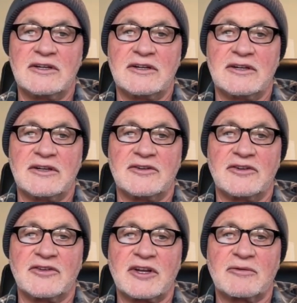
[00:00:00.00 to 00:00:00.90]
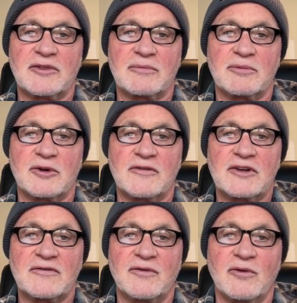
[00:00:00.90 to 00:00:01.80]
And just like with the
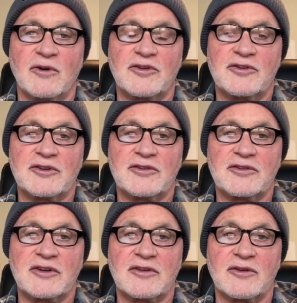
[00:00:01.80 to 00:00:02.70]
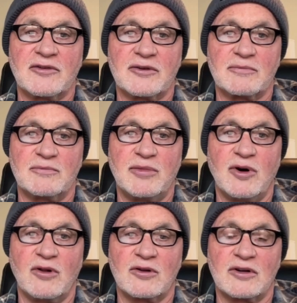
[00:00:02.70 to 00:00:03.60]
perfect fourths, you can see those are
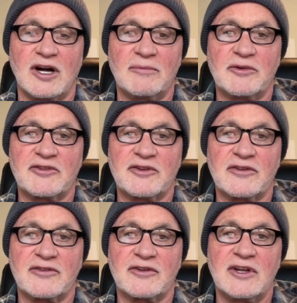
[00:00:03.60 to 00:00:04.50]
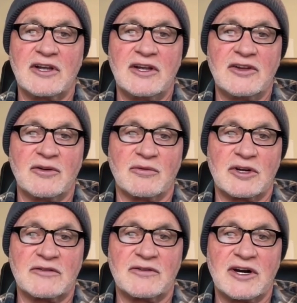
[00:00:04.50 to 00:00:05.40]
polar opposites.
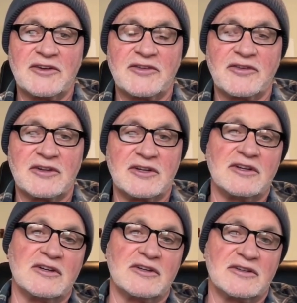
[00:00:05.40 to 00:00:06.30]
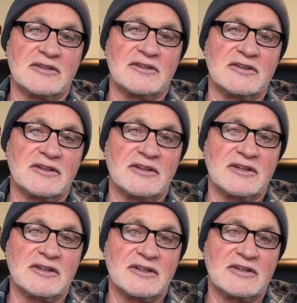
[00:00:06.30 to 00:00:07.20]
Whenever I see
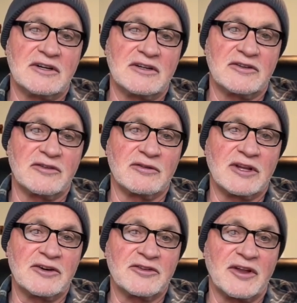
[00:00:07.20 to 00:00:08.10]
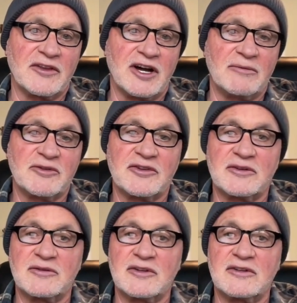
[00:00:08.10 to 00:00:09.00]
the letters on the opposite
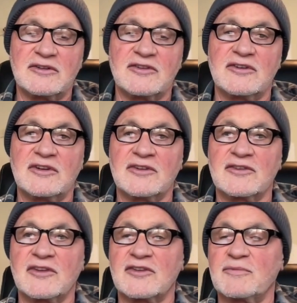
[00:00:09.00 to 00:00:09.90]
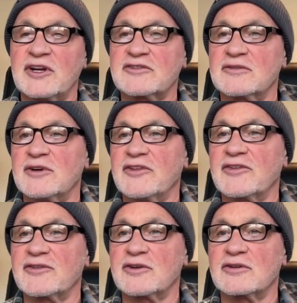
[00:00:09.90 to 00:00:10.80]
ends of the spectrum on the
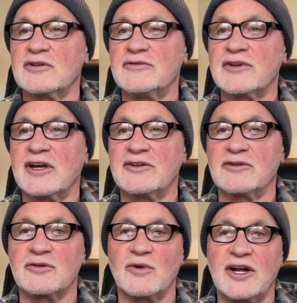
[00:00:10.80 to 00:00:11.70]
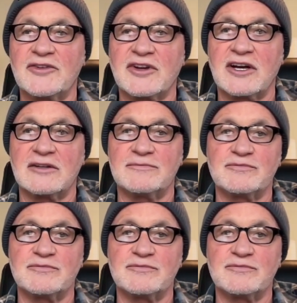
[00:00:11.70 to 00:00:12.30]
circle, I know to watch out,